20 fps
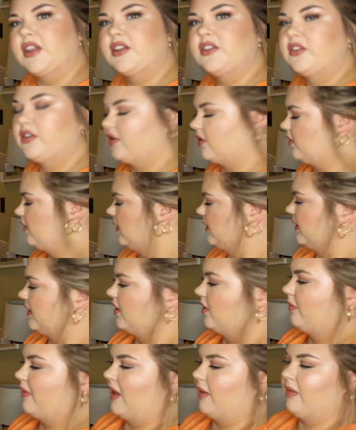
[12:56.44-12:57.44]
the 2
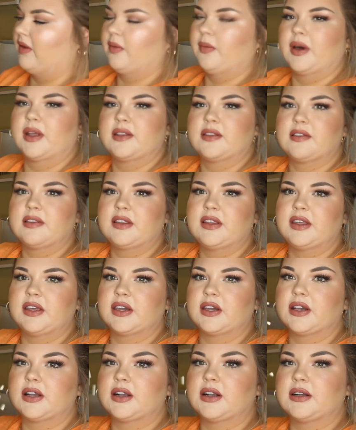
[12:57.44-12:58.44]
little baby ones
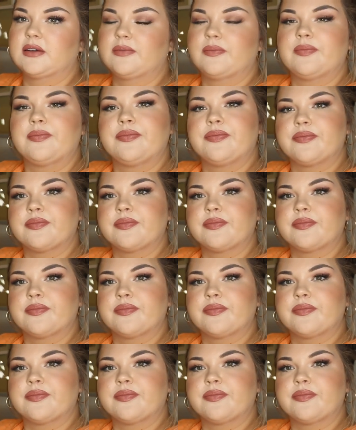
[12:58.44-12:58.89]
here.